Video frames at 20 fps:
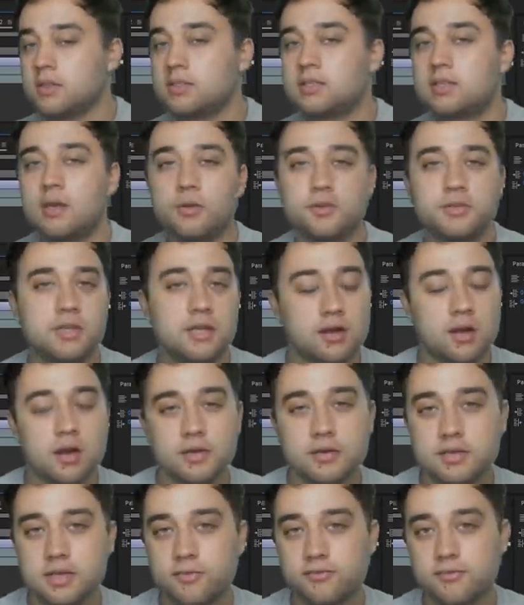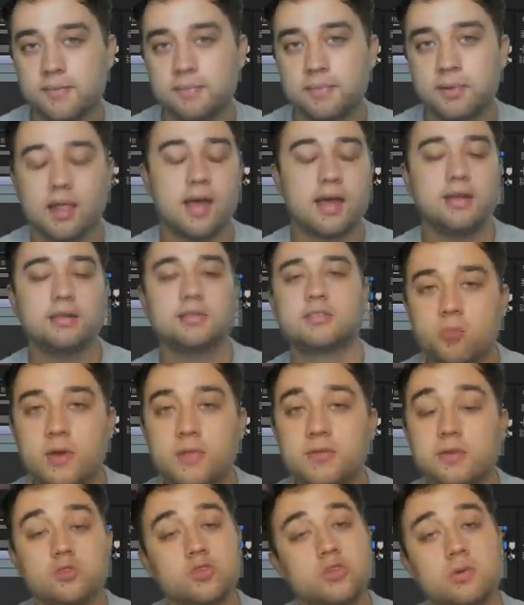tilting on different planes with a